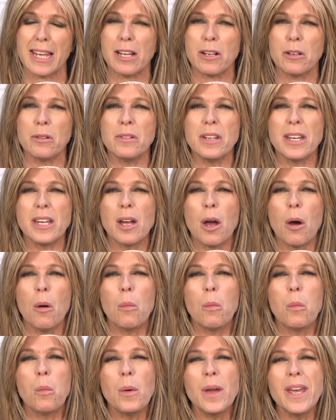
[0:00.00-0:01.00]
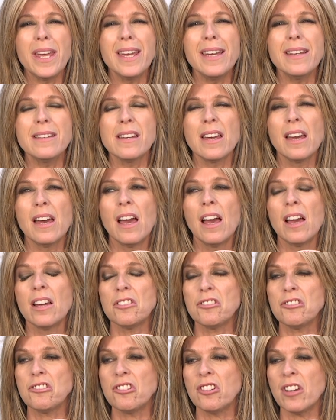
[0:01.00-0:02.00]
including a weird
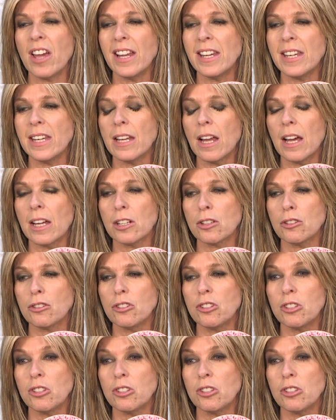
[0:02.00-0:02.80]
jelly-like